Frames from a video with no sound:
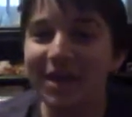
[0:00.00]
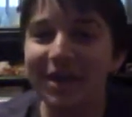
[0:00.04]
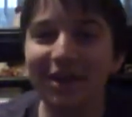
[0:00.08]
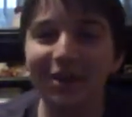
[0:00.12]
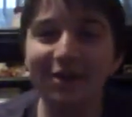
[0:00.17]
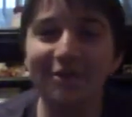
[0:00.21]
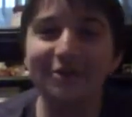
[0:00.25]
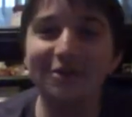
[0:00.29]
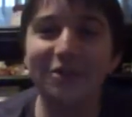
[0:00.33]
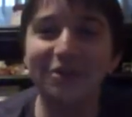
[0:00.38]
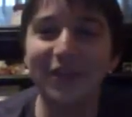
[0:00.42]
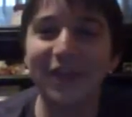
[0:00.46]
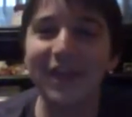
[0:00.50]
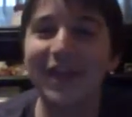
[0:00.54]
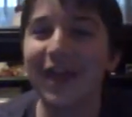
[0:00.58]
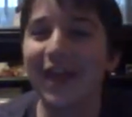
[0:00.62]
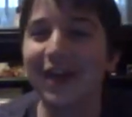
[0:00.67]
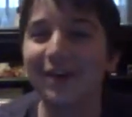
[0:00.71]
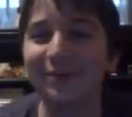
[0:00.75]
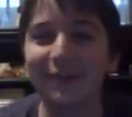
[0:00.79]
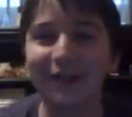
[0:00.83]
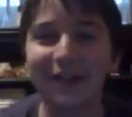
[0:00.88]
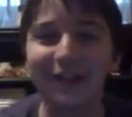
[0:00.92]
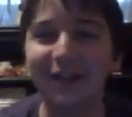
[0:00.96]
I don't think
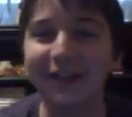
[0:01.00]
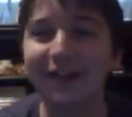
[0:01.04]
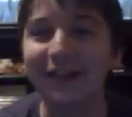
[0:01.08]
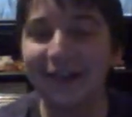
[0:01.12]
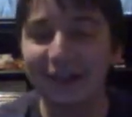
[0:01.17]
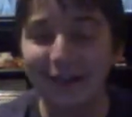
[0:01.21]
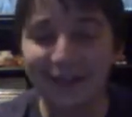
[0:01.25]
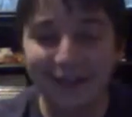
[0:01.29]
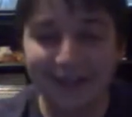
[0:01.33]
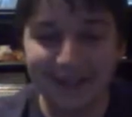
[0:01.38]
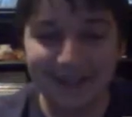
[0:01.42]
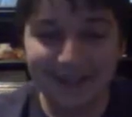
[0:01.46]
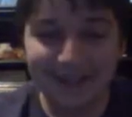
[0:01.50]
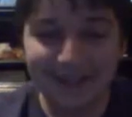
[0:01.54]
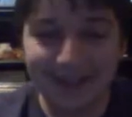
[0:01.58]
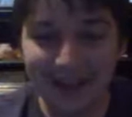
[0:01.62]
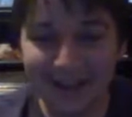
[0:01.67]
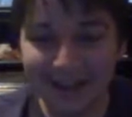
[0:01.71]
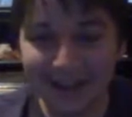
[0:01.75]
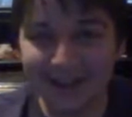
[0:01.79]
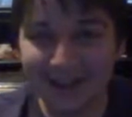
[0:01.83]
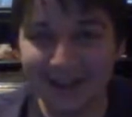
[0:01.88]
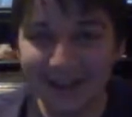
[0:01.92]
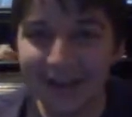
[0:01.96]
I will.
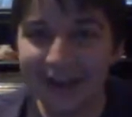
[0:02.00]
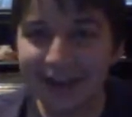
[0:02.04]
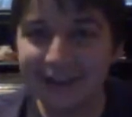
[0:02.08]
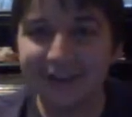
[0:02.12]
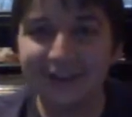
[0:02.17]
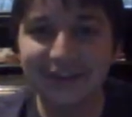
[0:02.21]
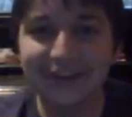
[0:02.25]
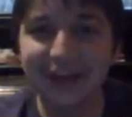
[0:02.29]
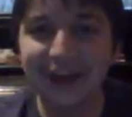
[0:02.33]
That's not,